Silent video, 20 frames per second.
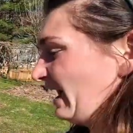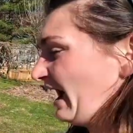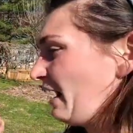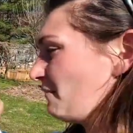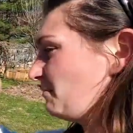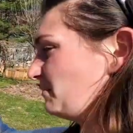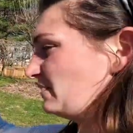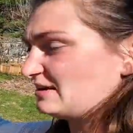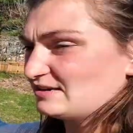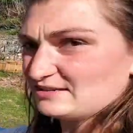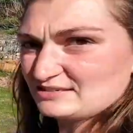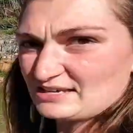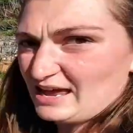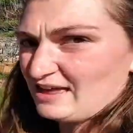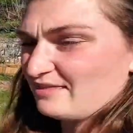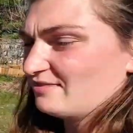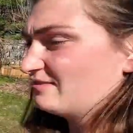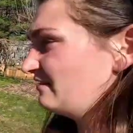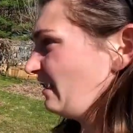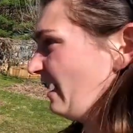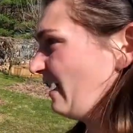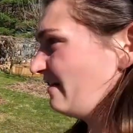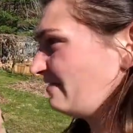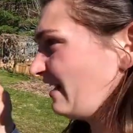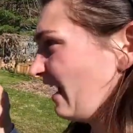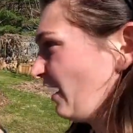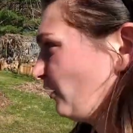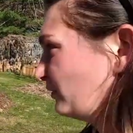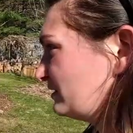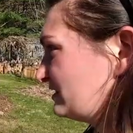happened
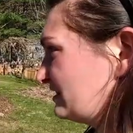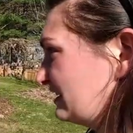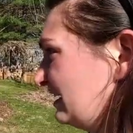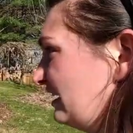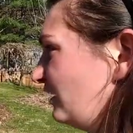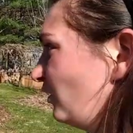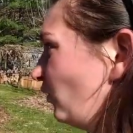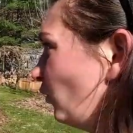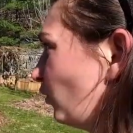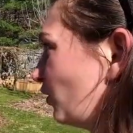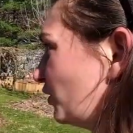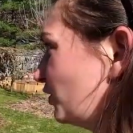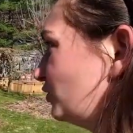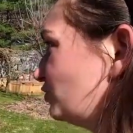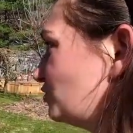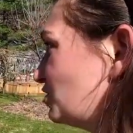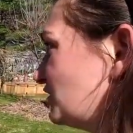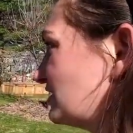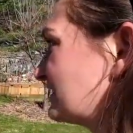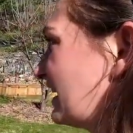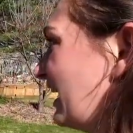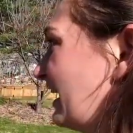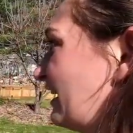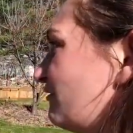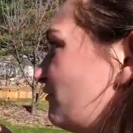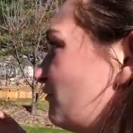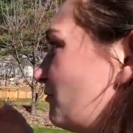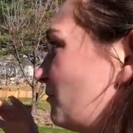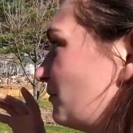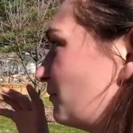and that was it, or you just kind
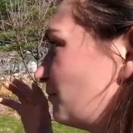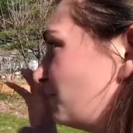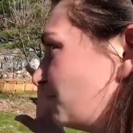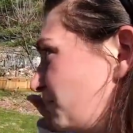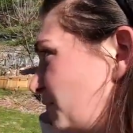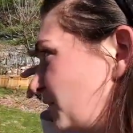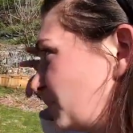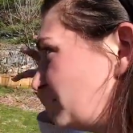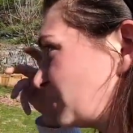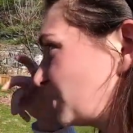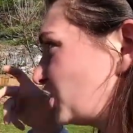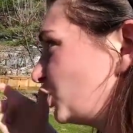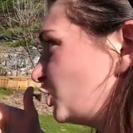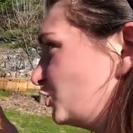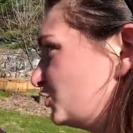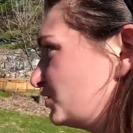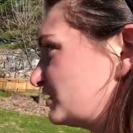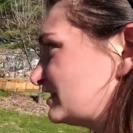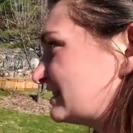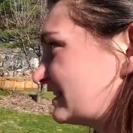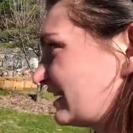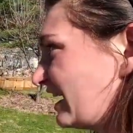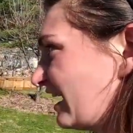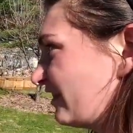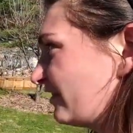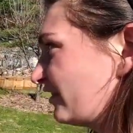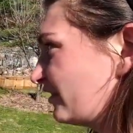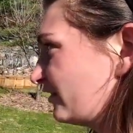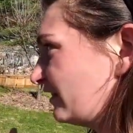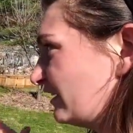of put the clues
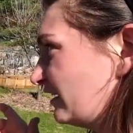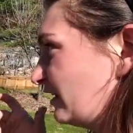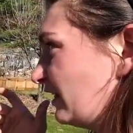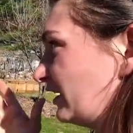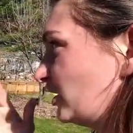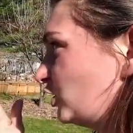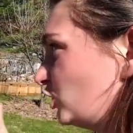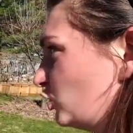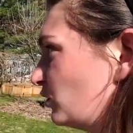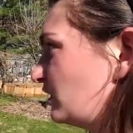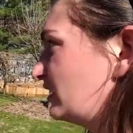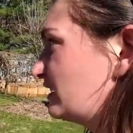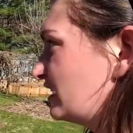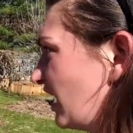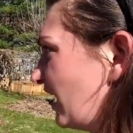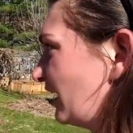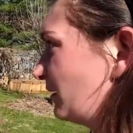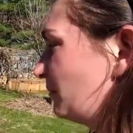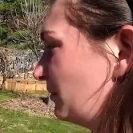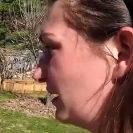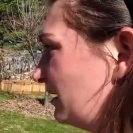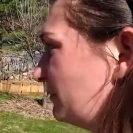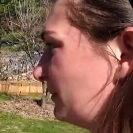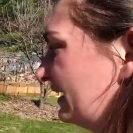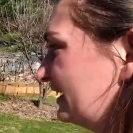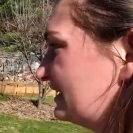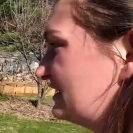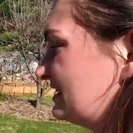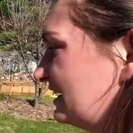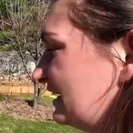together that like you had gotten bit
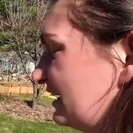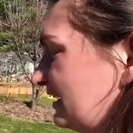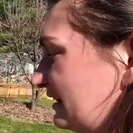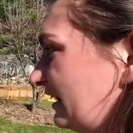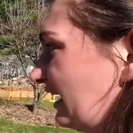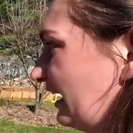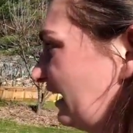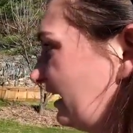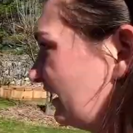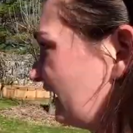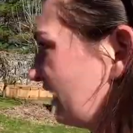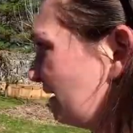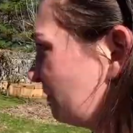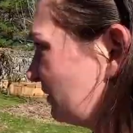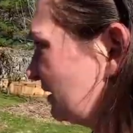by a tick and that had happened?